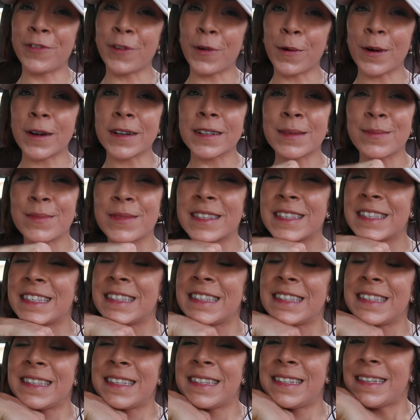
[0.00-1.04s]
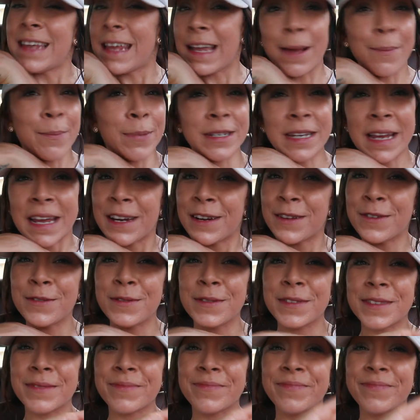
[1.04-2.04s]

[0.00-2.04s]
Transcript: for some steak and potatoes.